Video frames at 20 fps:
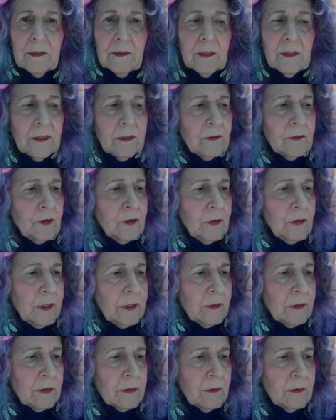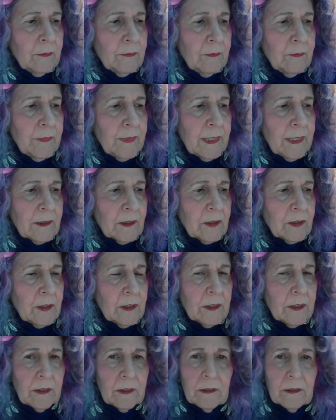In Judaism,
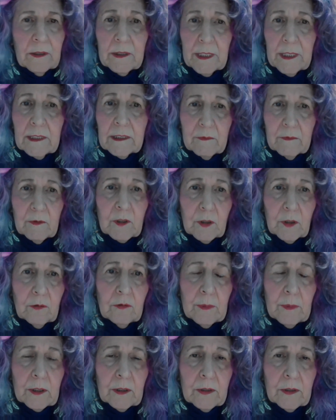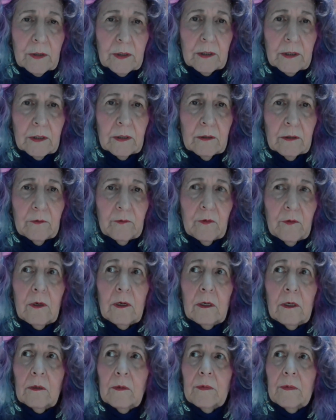that's done, the Days of Atonement are done in the
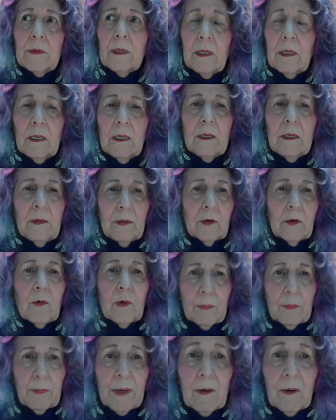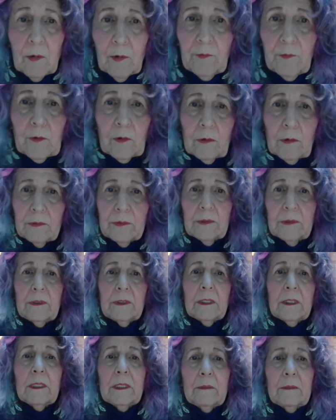fall. They're quite powerful
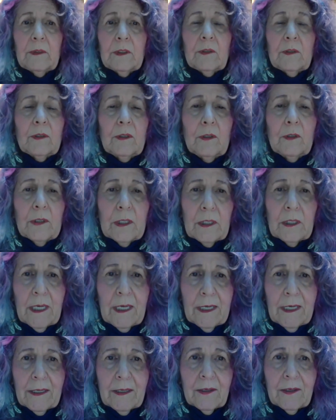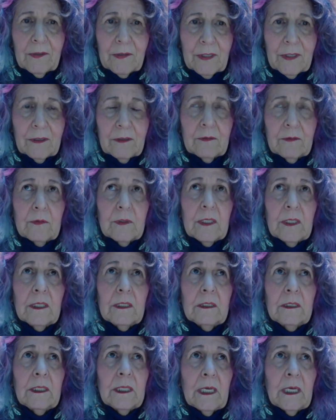times to look at ourselves
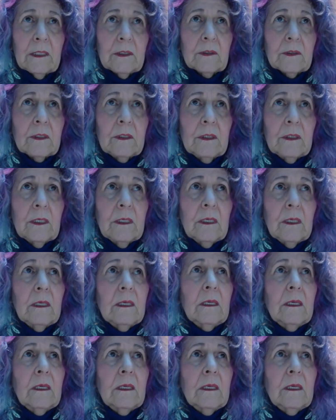and ask,